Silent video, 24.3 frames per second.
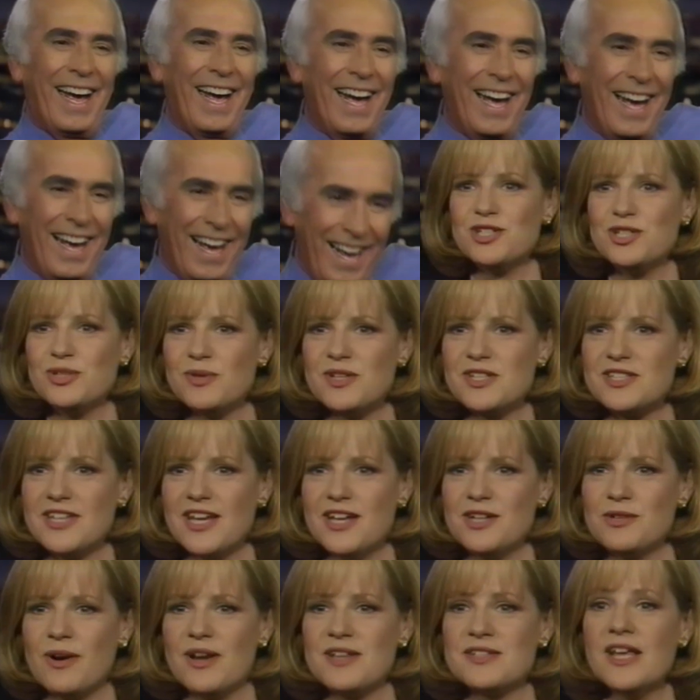change into a
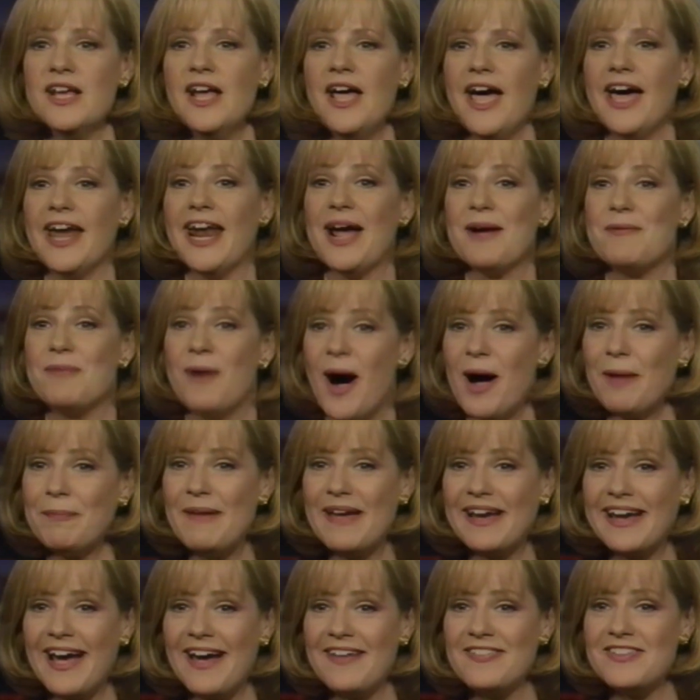sundress, and I walk
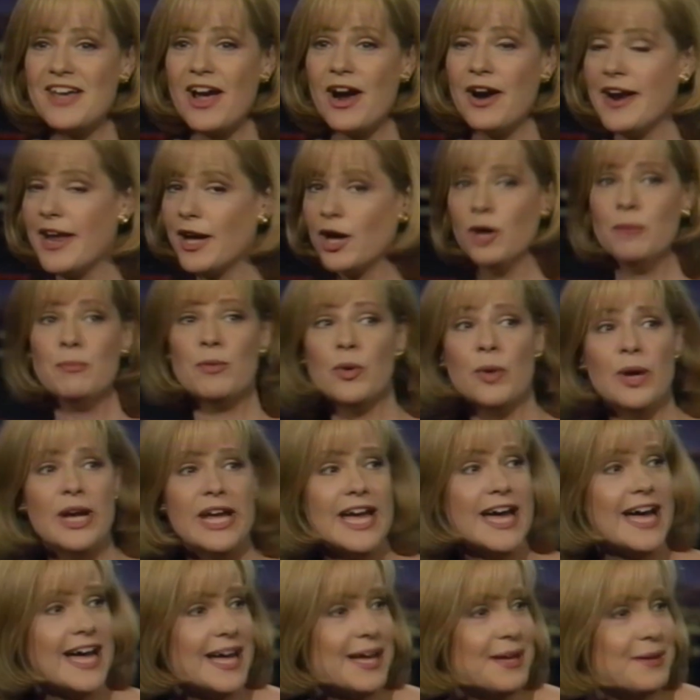back out in the yard, and I go,
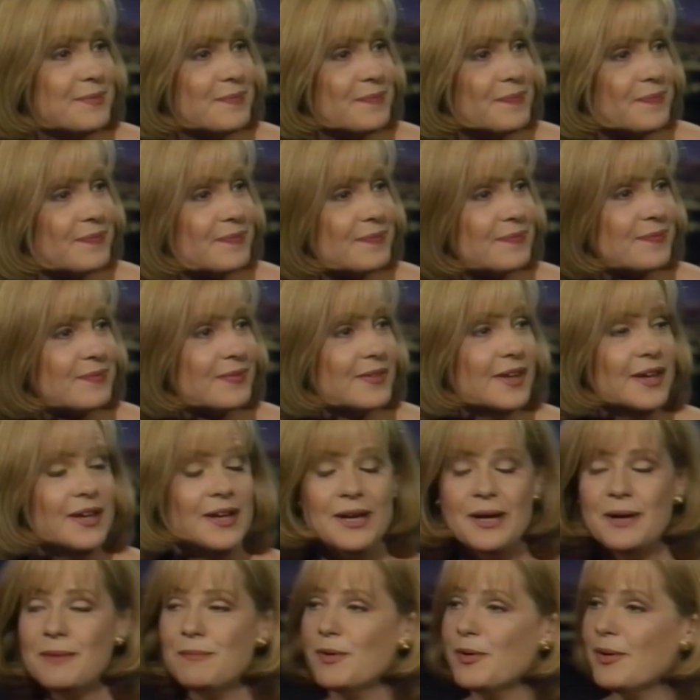Maria,
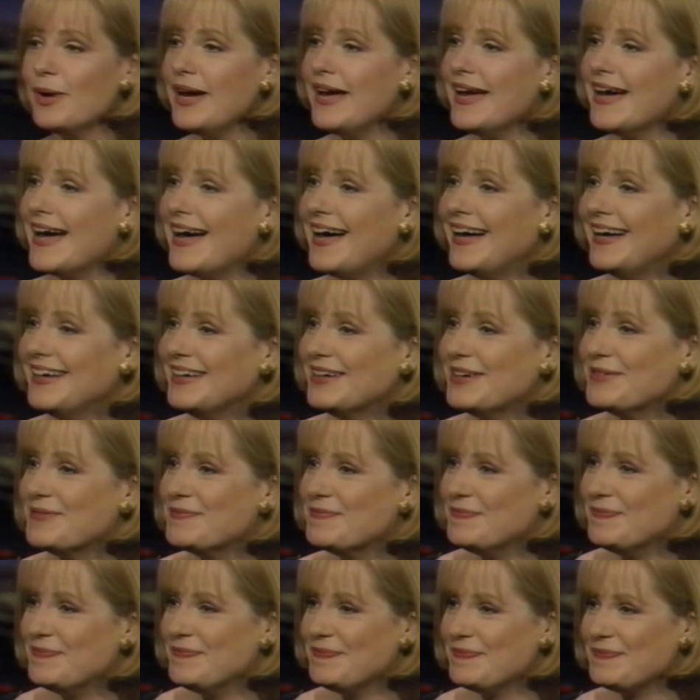
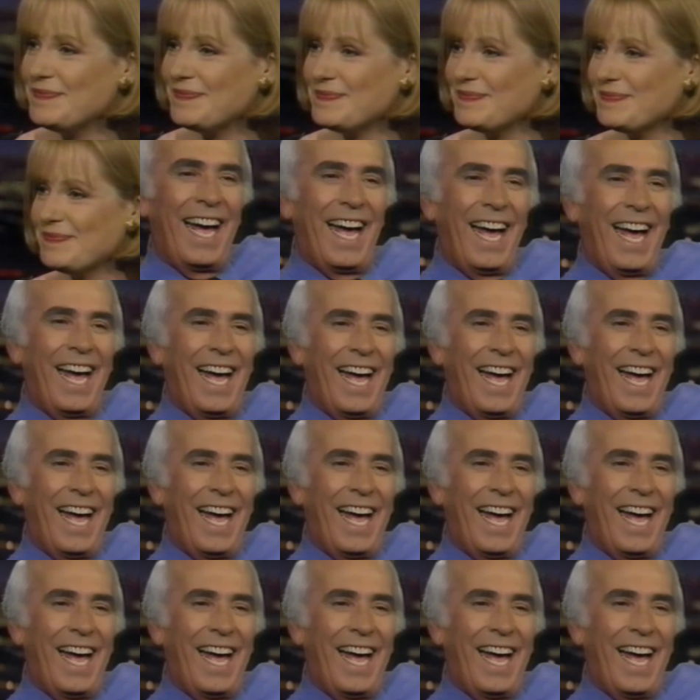Maria.